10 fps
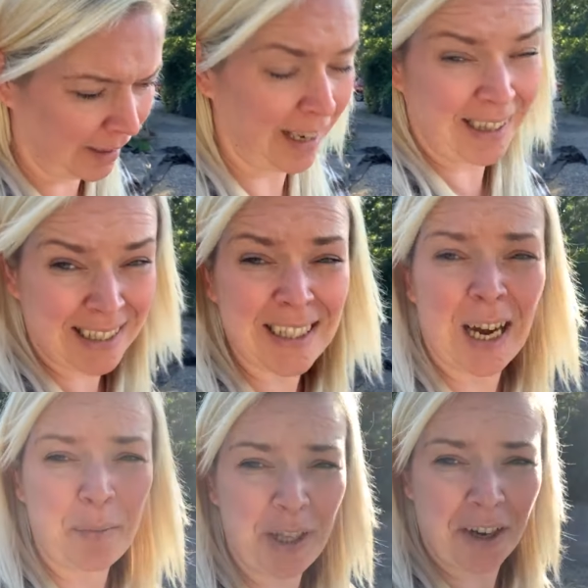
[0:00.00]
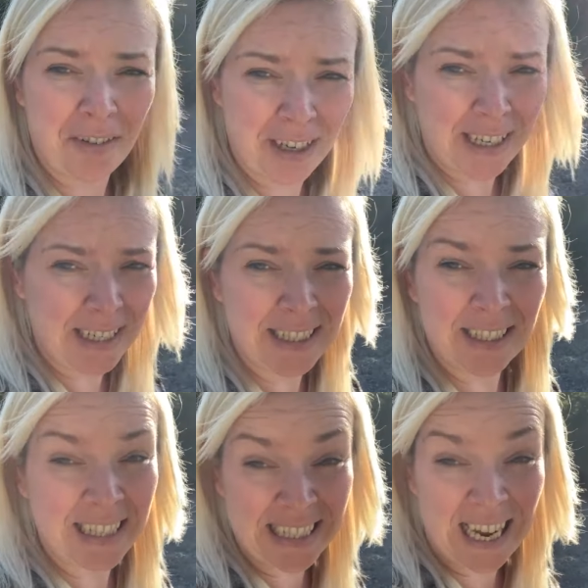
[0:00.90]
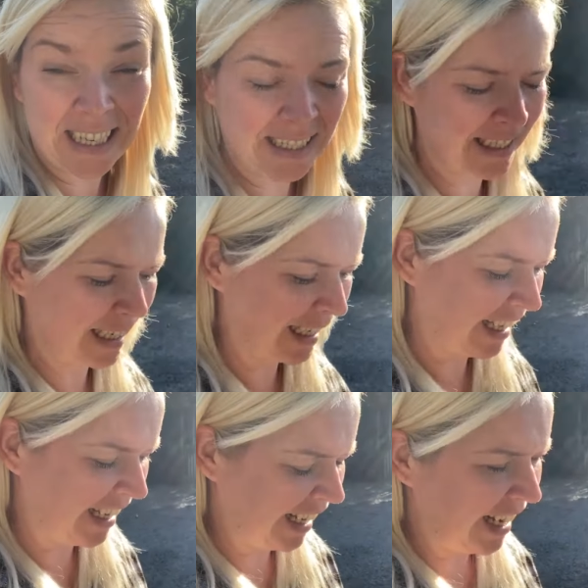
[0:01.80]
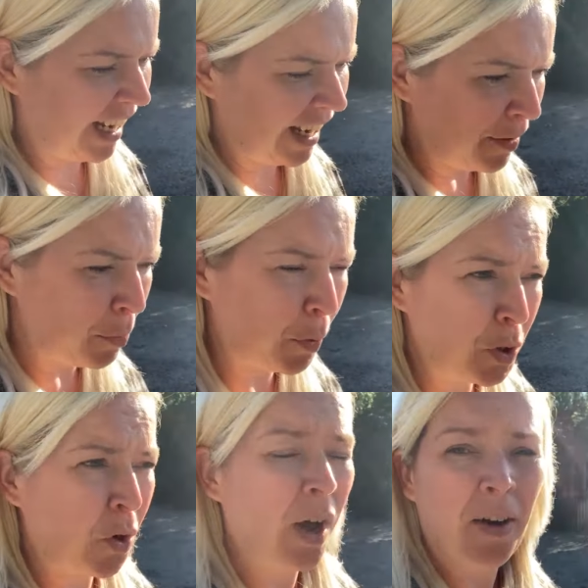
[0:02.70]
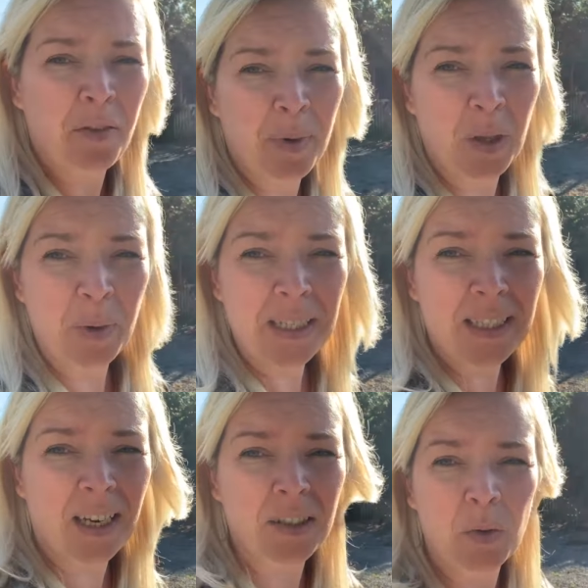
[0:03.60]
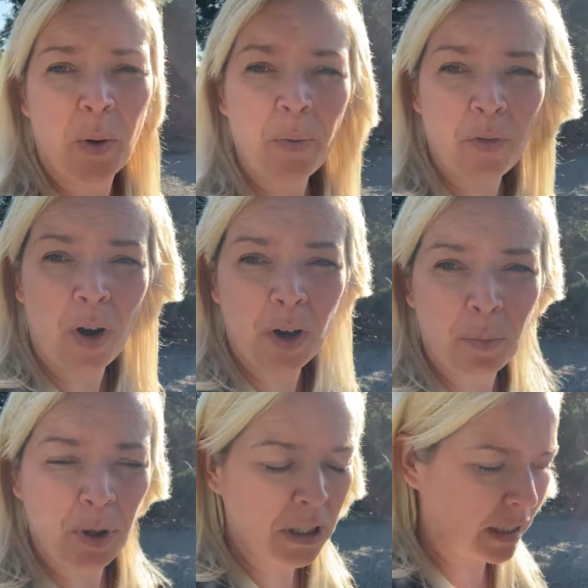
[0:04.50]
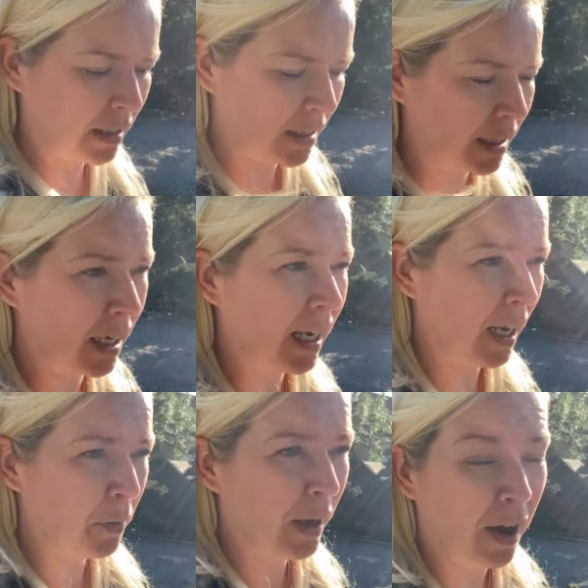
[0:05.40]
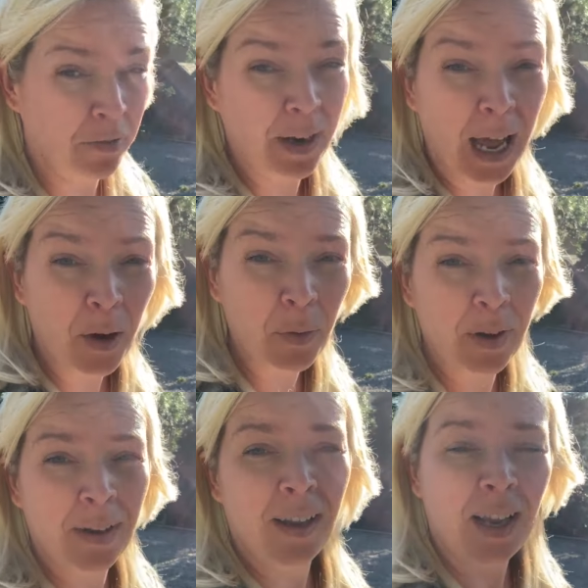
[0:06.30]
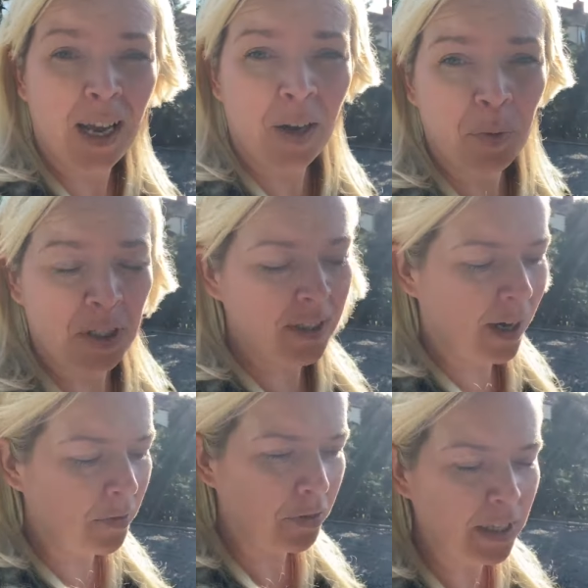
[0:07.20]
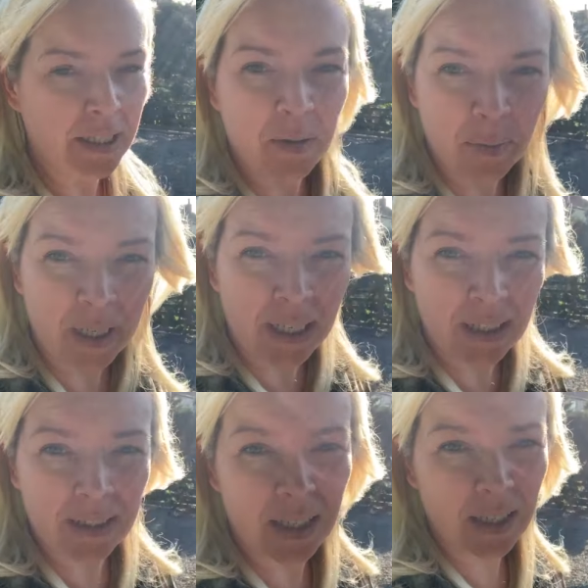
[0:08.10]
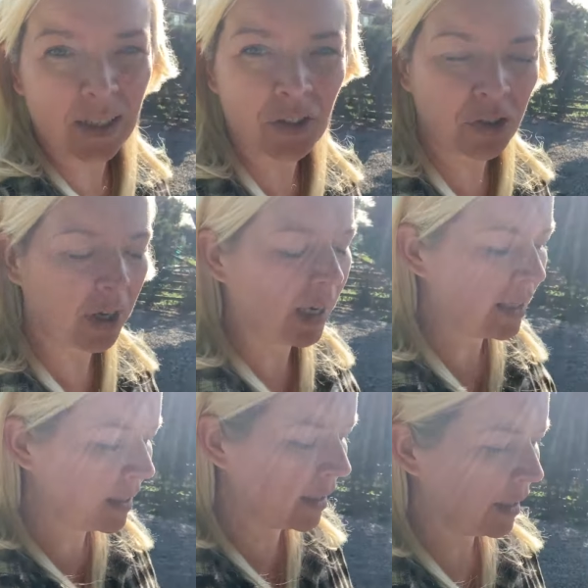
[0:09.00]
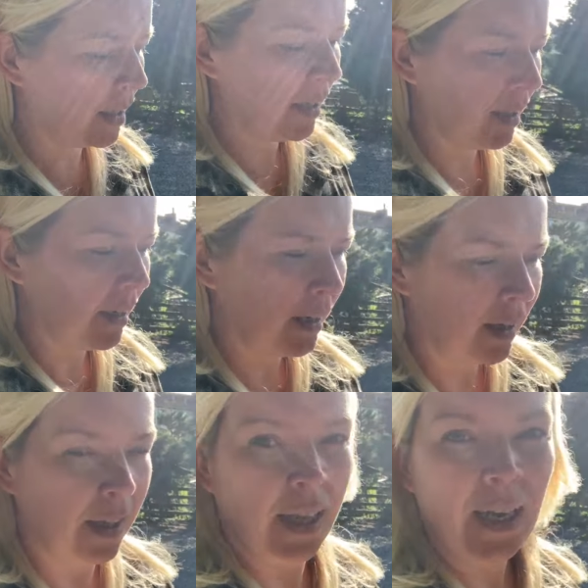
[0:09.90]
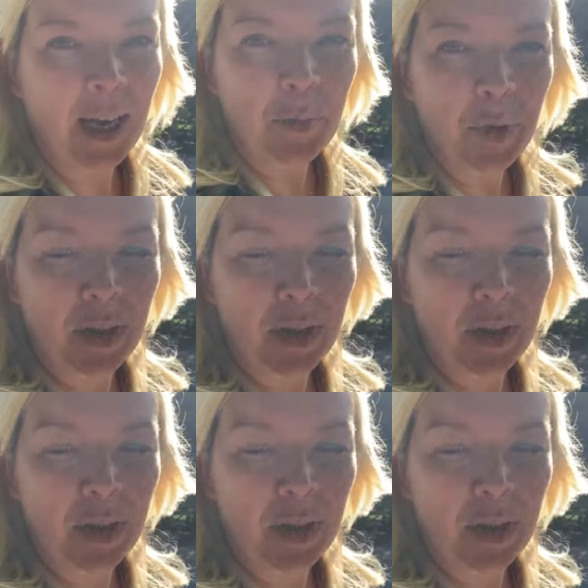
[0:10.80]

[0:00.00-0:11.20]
at this time of the year at least, is eggs. But we don't have them in the winter, so when we've got an abundance like we have now, I'm going to start freezing them in little silicone trays and then getting,